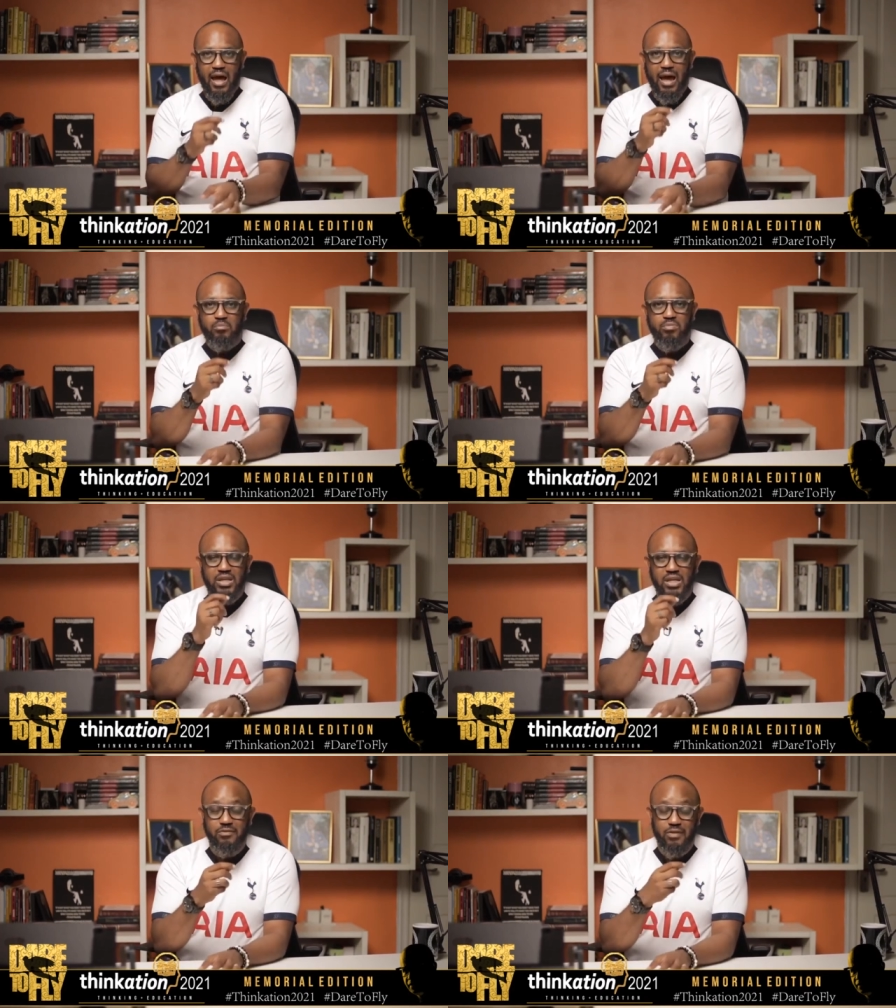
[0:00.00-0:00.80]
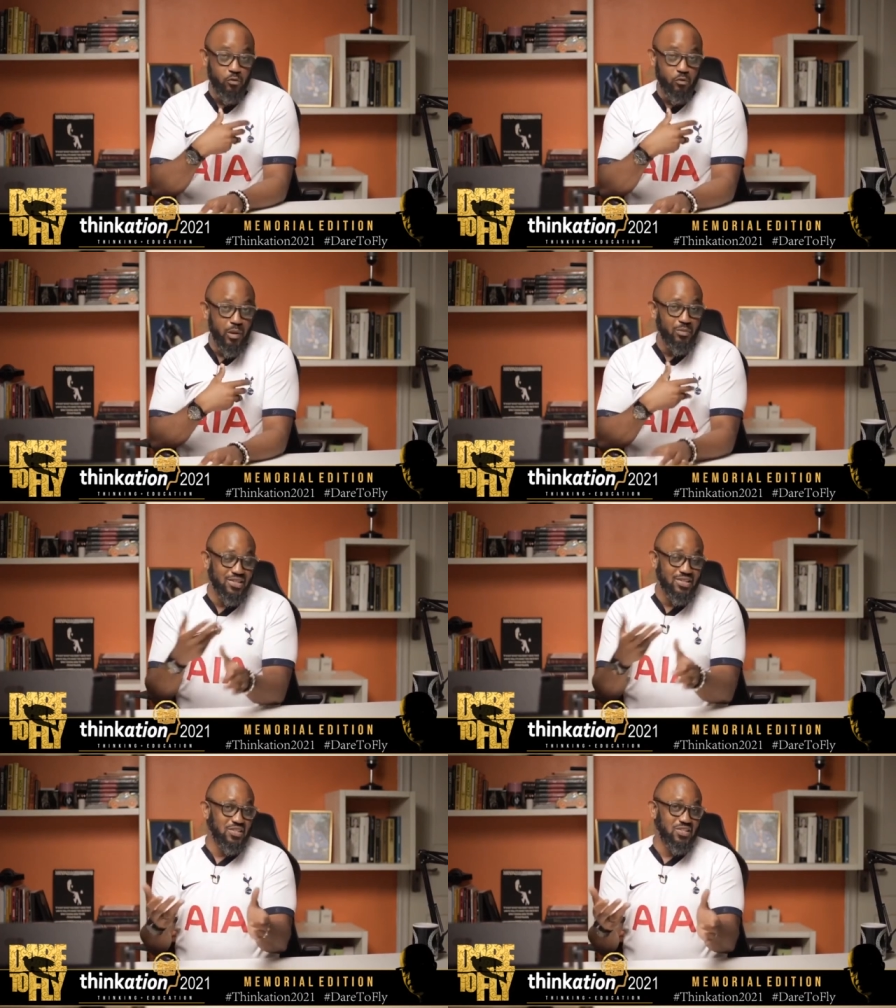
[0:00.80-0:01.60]
I believe, and remember,
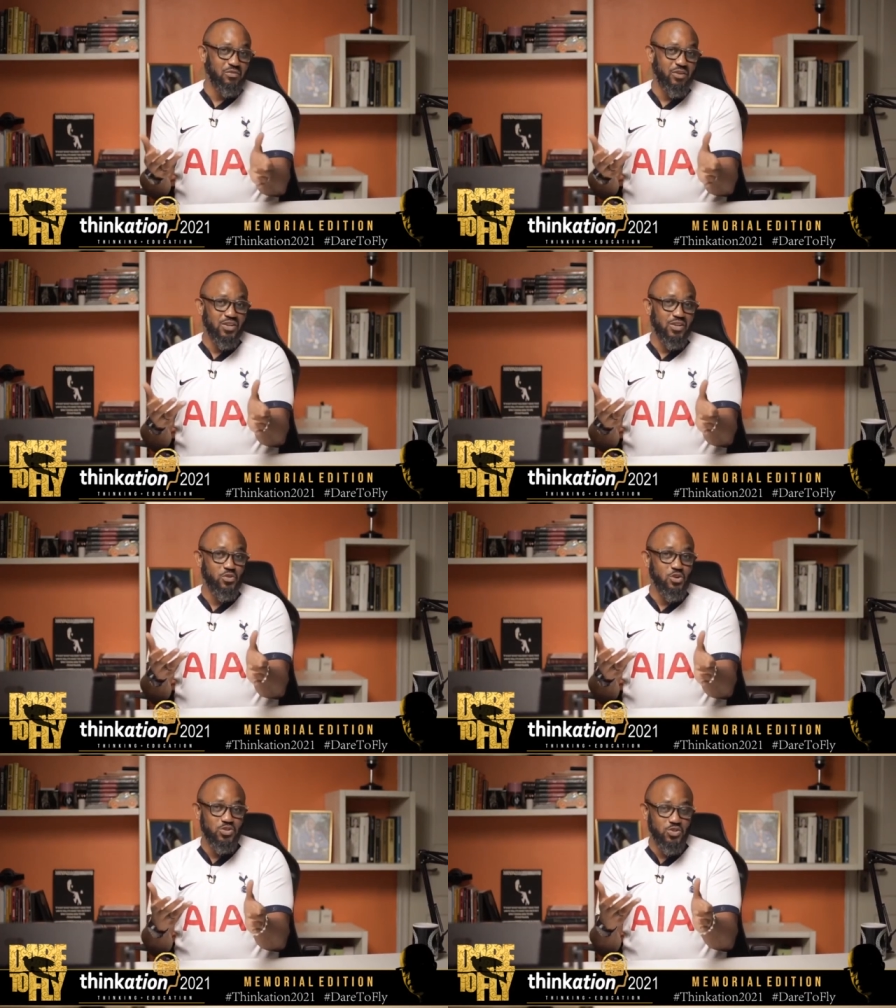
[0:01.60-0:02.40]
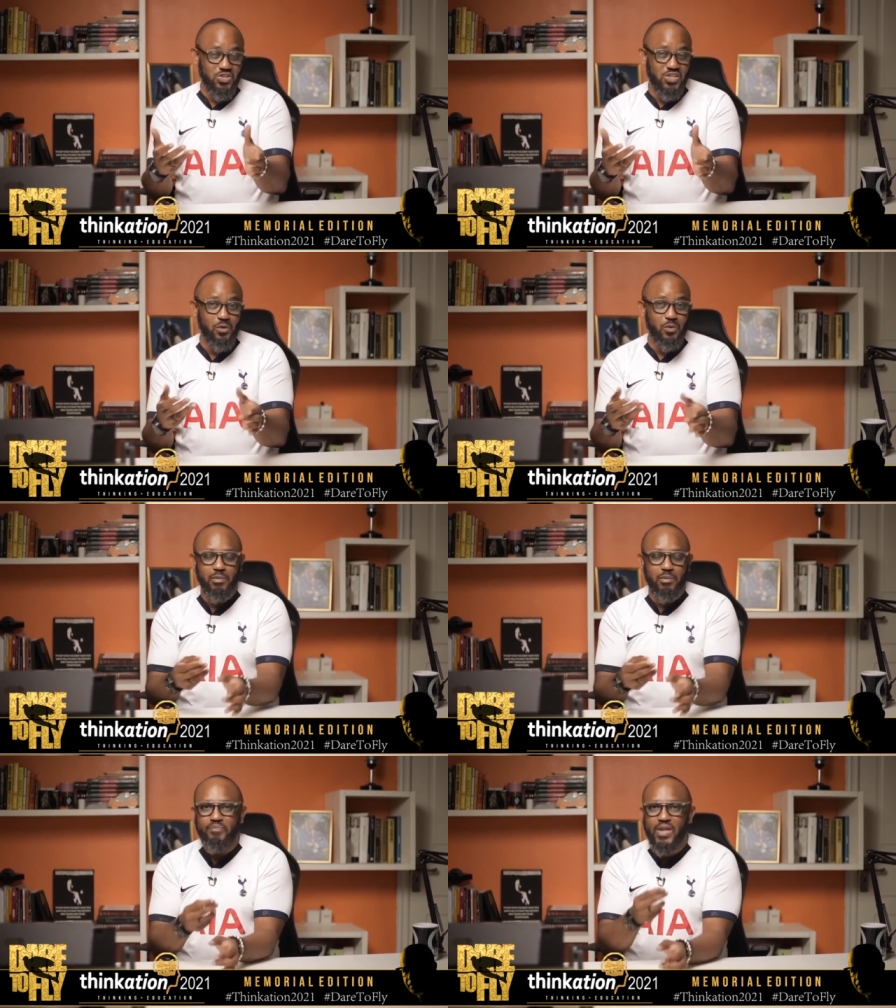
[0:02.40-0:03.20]
this is the Steve Harris version, so stay
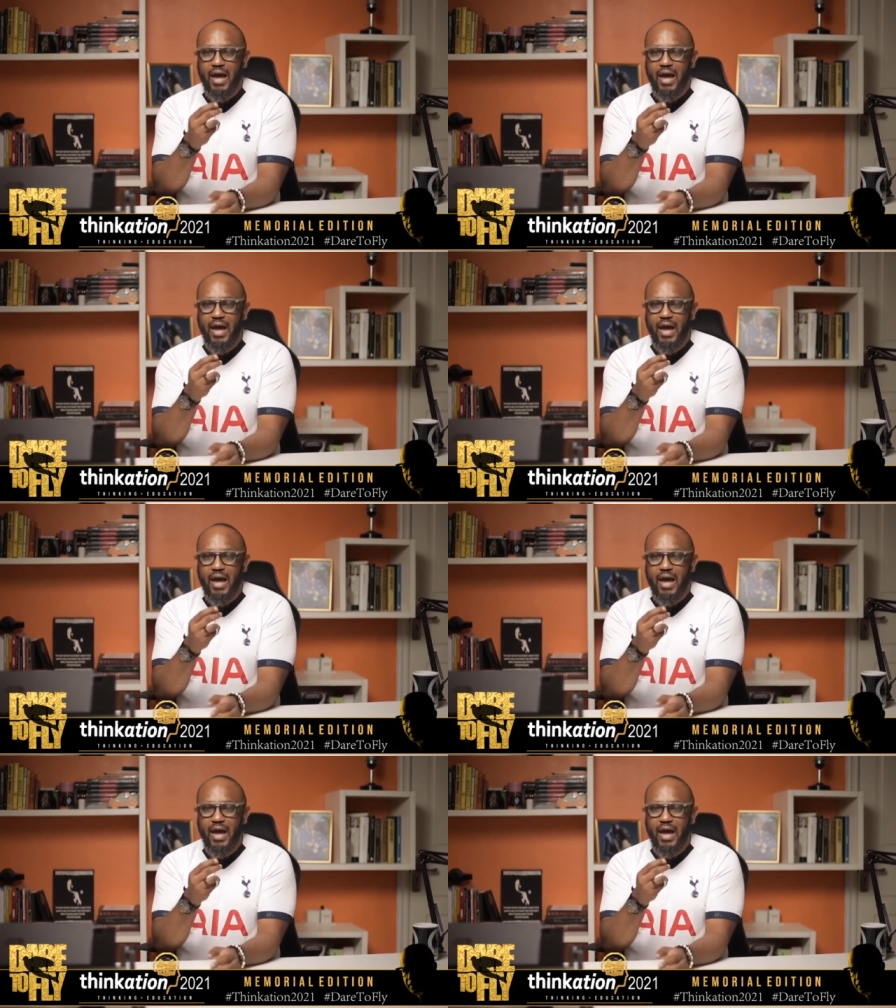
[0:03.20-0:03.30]
with me.